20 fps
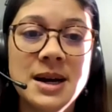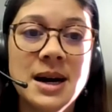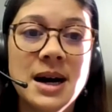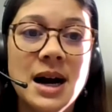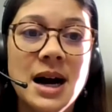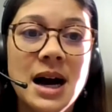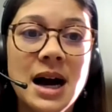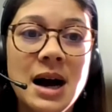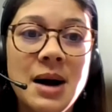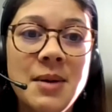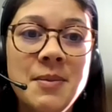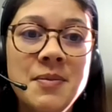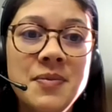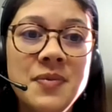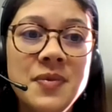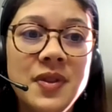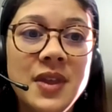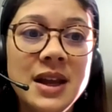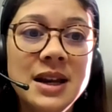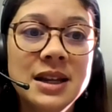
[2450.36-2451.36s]

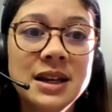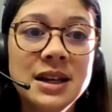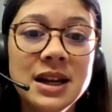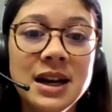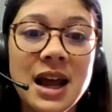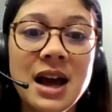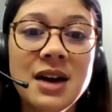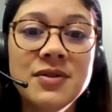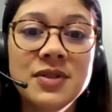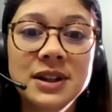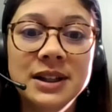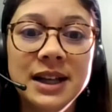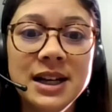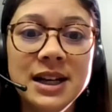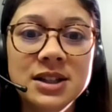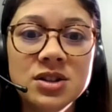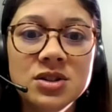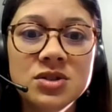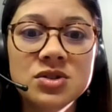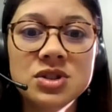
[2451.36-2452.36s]
They didn't have the
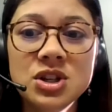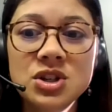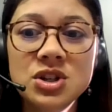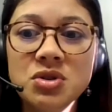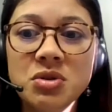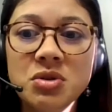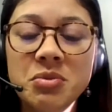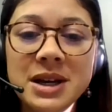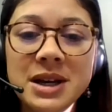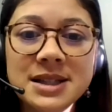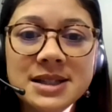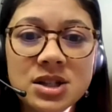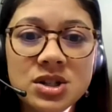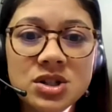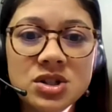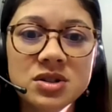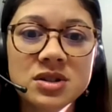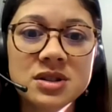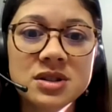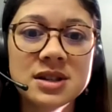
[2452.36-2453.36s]
data to send you a message
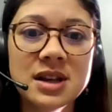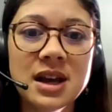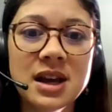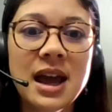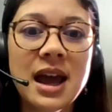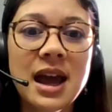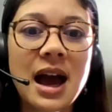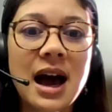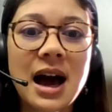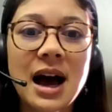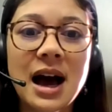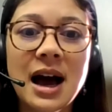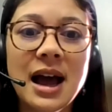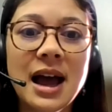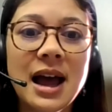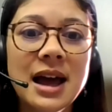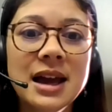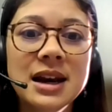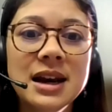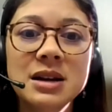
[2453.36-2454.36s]
to say, I
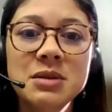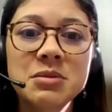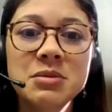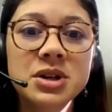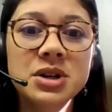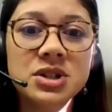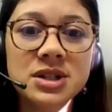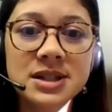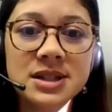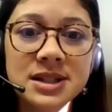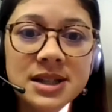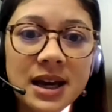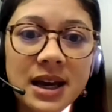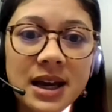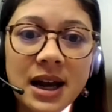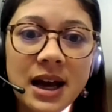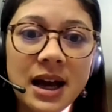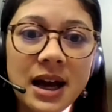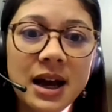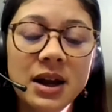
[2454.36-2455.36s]
had an emergency and
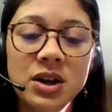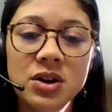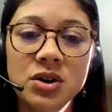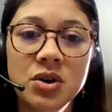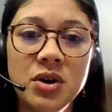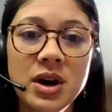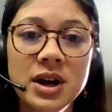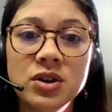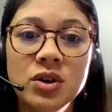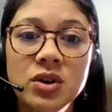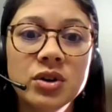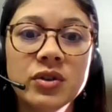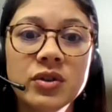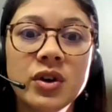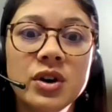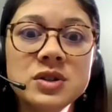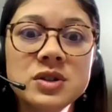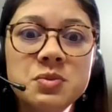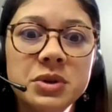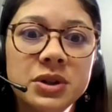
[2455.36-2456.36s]
I had to go to the
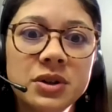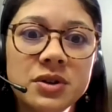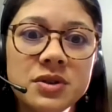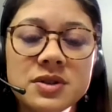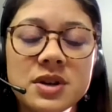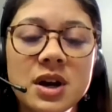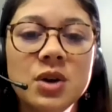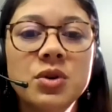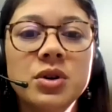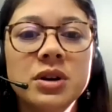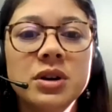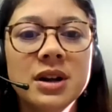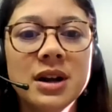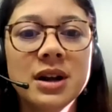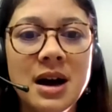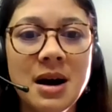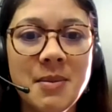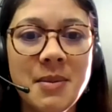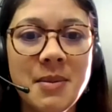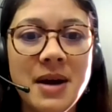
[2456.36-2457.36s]
hospital, so I couldn't
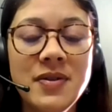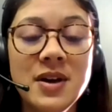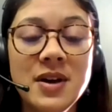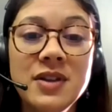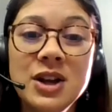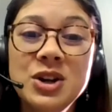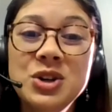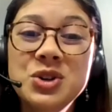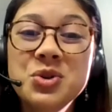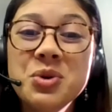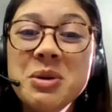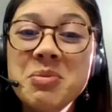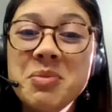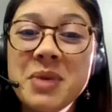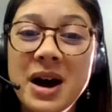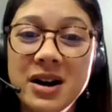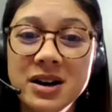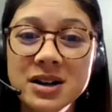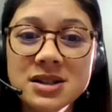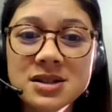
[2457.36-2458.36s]
come. And then they're too
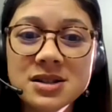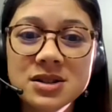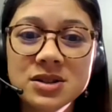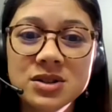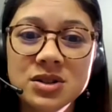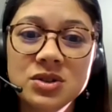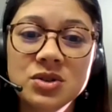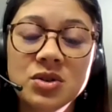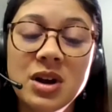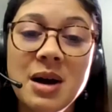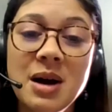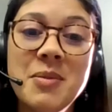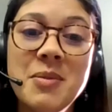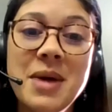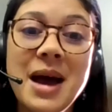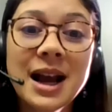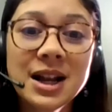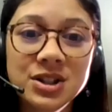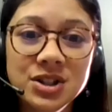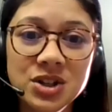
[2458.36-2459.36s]
embarrassed to come
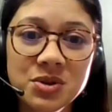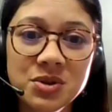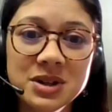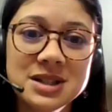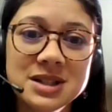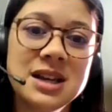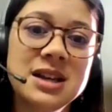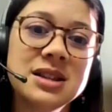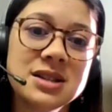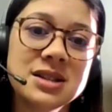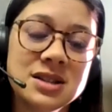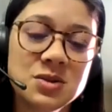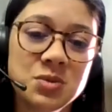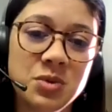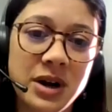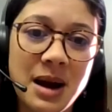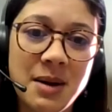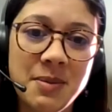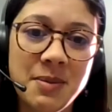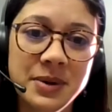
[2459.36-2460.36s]
back to you and say, this is
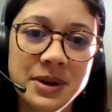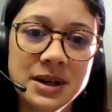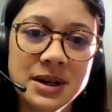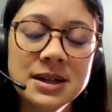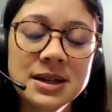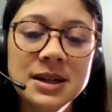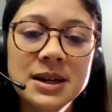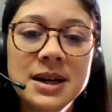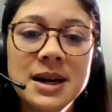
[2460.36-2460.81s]
what happened.